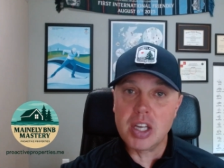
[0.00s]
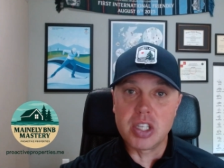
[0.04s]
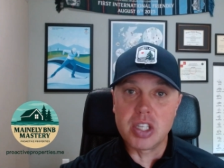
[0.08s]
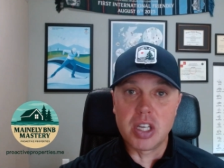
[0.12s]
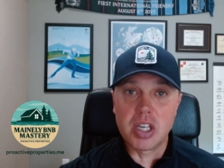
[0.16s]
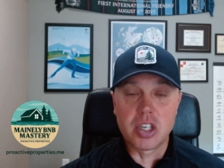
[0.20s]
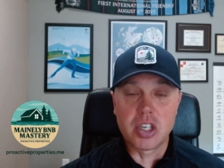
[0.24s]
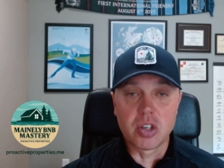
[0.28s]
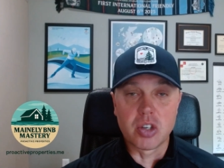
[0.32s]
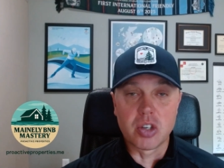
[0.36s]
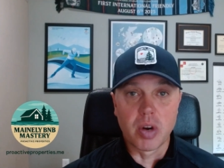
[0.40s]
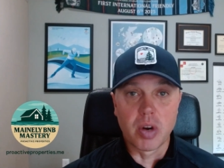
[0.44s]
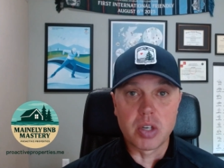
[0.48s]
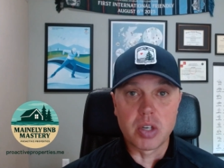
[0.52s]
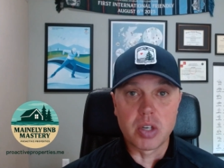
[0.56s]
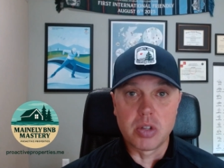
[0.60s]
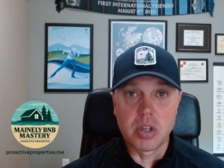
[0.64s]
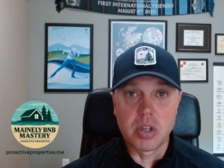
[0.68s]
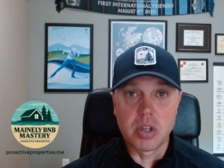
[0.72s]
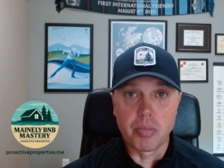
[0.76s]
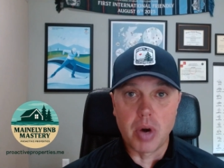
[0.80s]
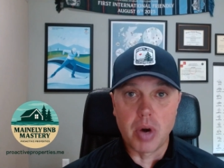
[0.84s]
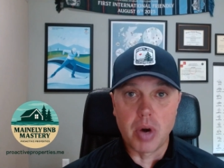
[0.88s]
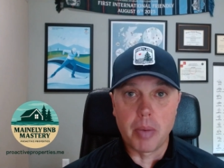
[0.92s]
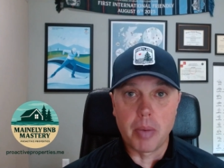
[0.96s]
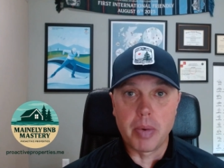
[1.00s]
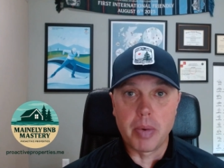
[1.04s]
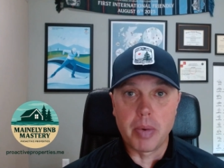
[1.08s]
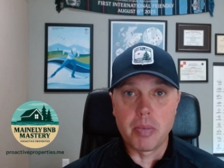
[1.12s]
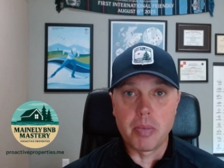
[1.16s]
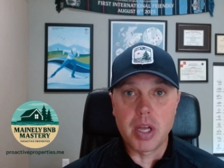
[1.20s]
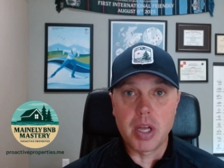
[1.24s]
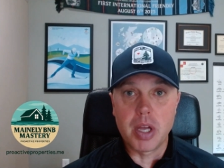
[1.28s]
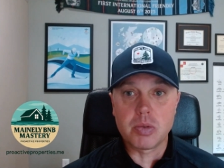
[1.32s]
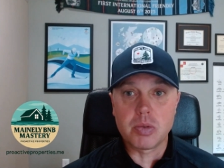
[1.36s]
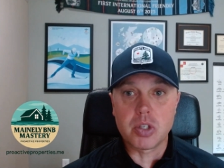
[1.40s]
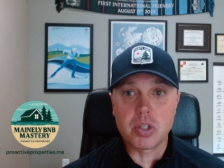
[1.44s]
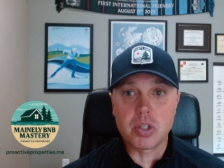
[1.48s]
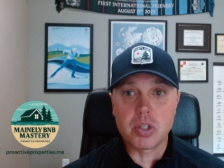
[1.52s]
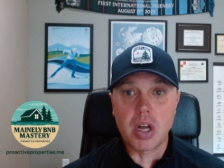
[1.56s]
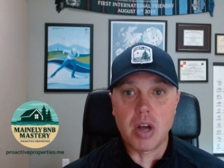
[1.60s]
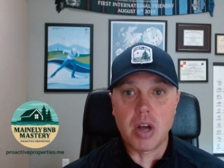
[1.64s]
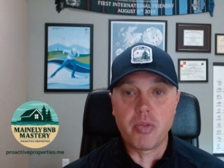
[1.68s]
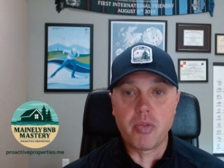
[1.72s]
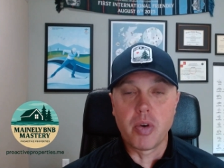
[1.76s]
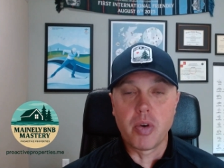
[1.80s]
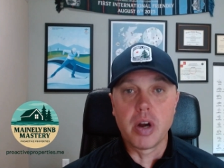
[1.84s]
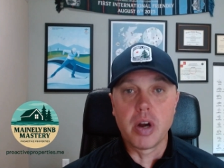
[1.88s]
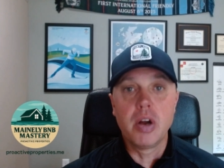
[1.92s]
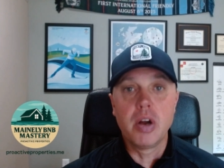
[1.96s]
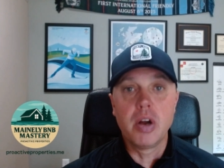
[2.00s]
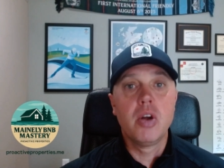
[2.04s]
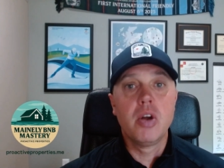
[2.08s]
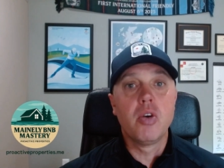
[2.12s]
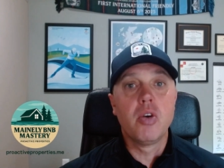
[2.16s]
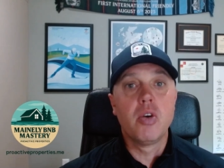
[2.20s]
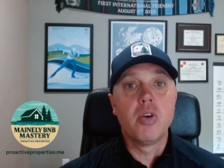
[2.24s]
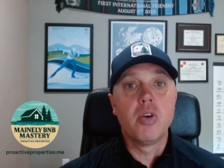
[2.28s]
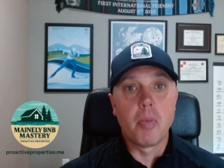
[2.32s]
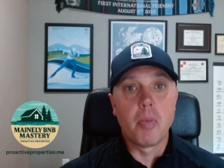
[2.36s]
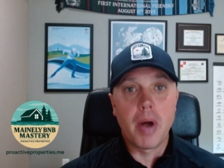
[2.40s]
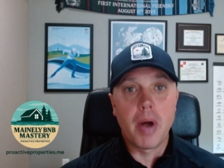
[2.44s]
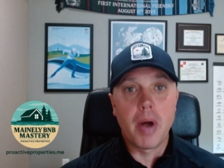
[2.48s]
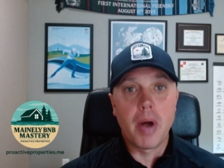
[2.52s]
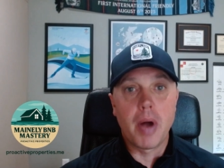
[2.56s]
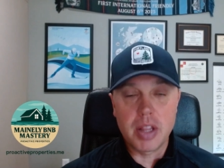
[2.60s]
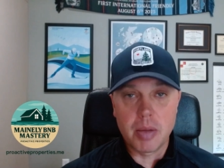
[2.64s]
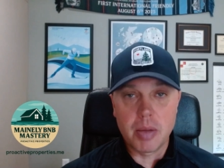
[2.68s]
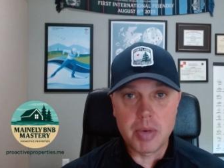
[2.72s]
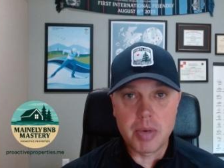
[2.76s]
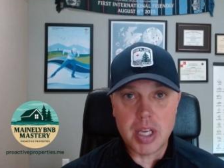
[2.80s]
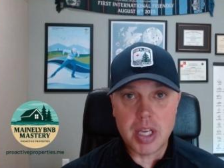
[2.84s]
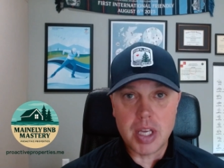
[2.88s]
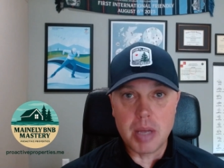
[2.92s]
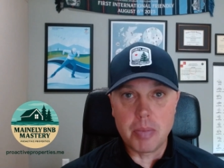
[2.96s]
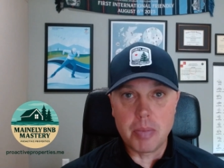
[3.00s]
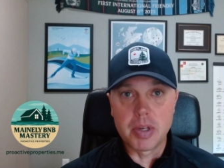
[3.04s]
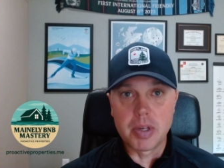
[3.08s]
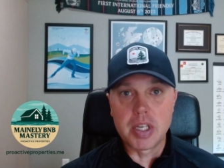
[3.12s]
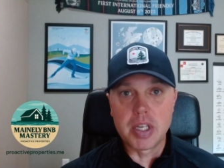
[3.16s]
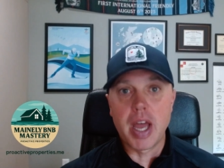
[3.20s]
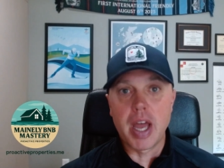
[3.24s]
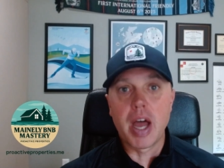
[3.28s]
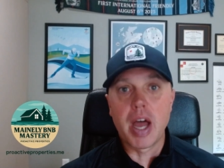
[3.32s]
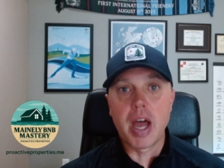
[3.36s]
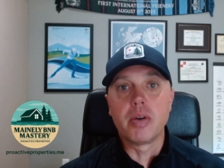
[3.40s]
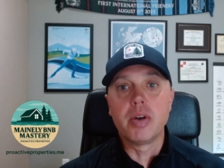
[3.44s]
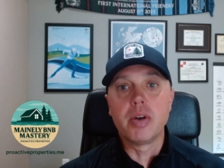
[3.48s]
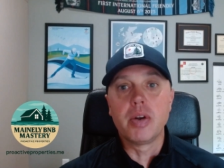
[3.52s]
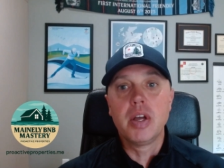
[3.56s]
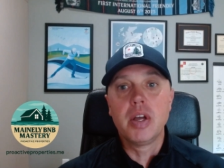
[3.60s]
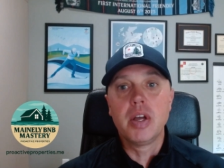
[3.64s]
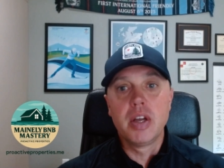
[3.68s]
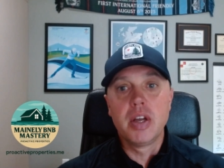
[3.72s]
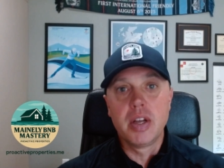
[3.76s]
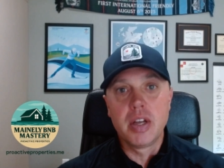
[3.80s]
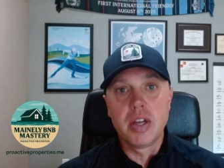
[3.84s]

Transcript: because it integrates with your property management software, reminding them to keep it down.